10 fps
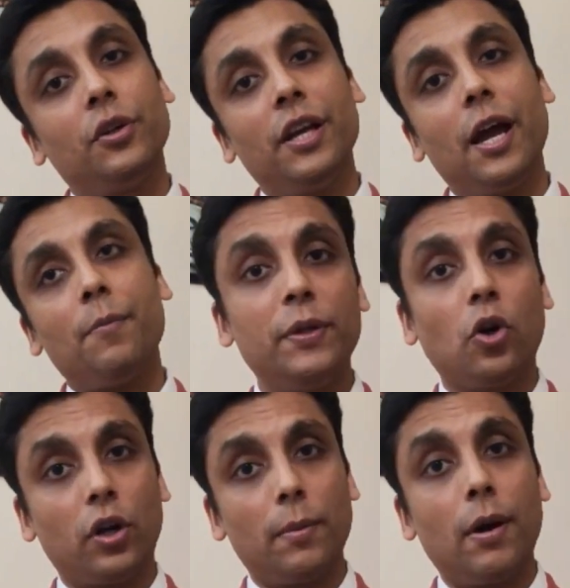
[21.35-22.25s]
Today I'm going to be
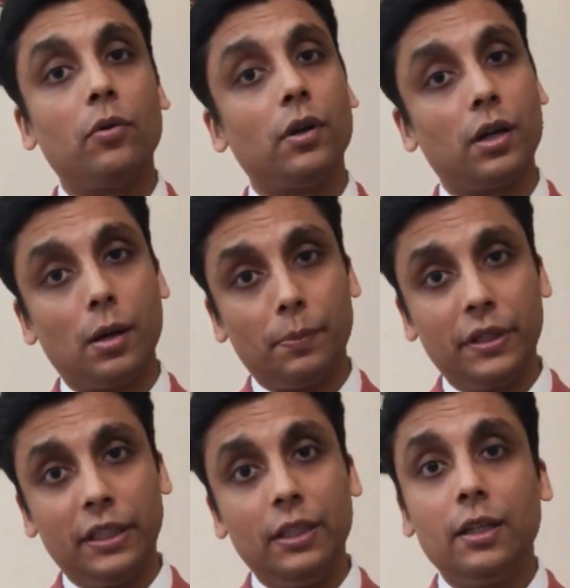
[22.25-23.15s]
talking about a
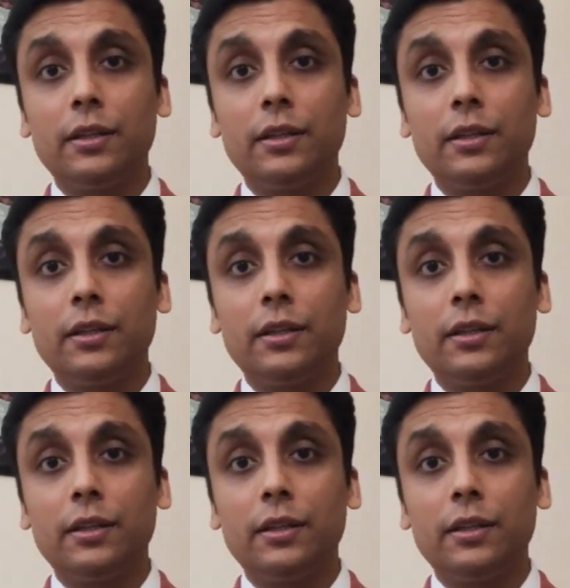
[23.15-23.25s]
company